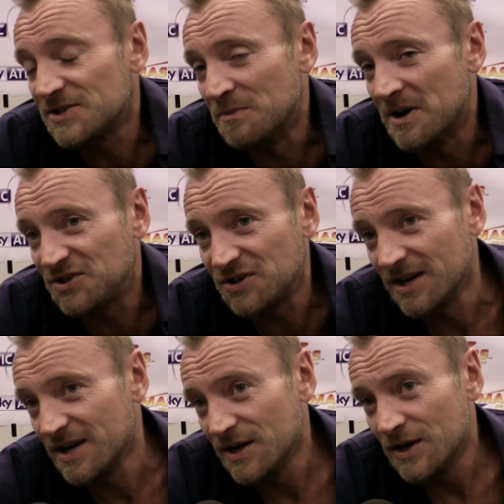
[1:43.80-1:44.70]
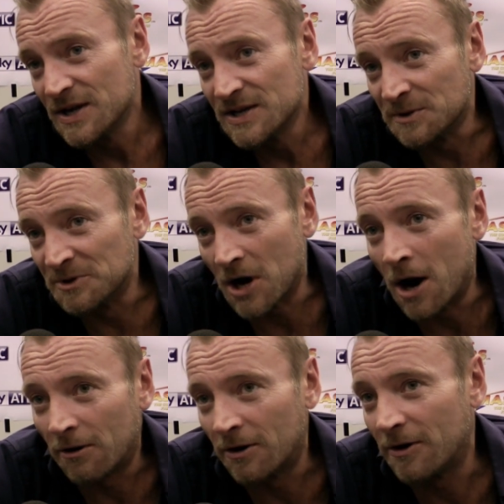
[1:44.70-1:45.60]
much
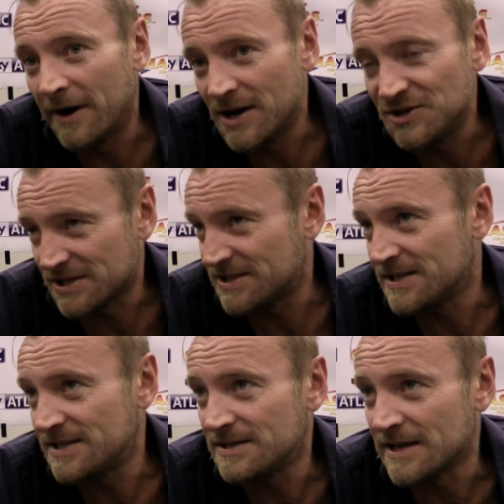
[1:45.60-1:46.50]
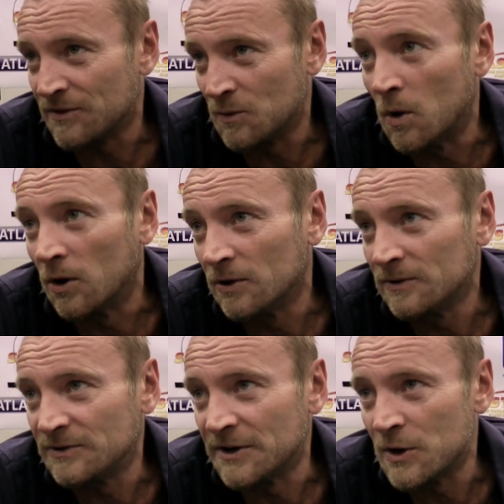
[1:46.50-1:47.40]
horror and injustice in the
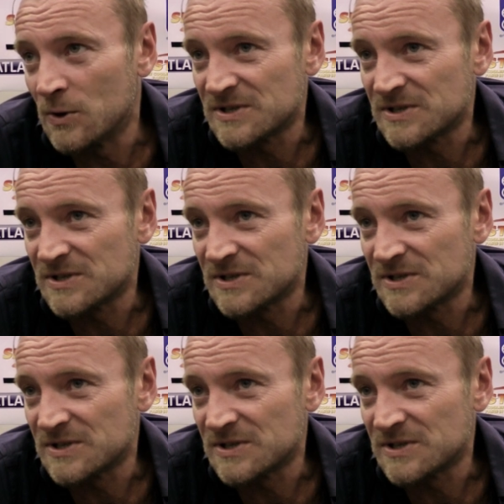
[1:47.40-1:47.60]
world, you know.